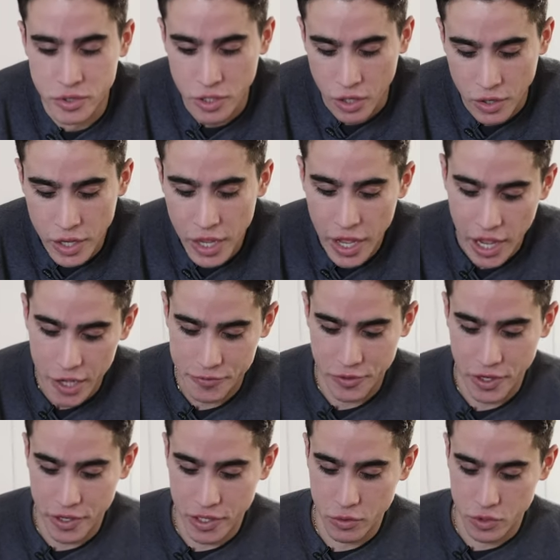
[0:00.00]
So I
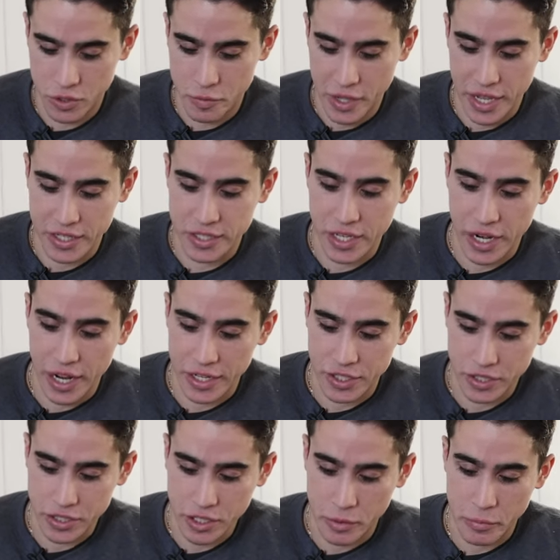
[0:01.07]
figured it was best that I
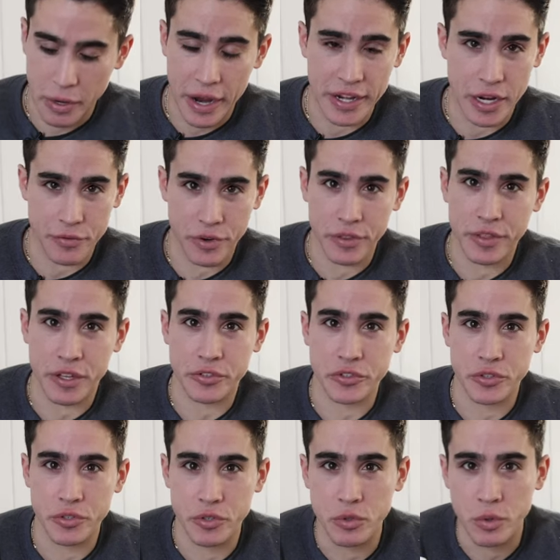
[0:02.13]
just combine everything
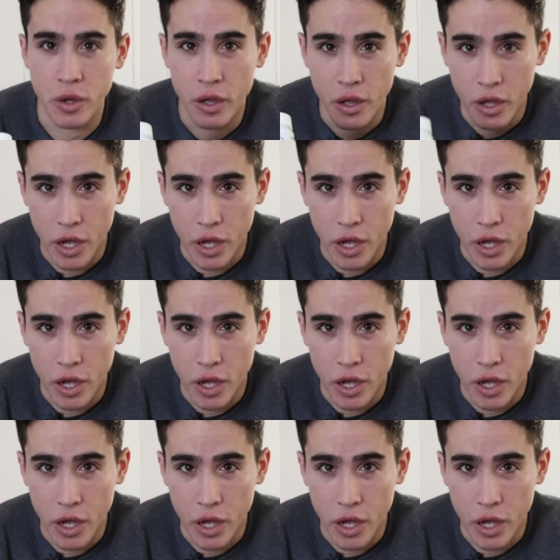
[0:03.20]
to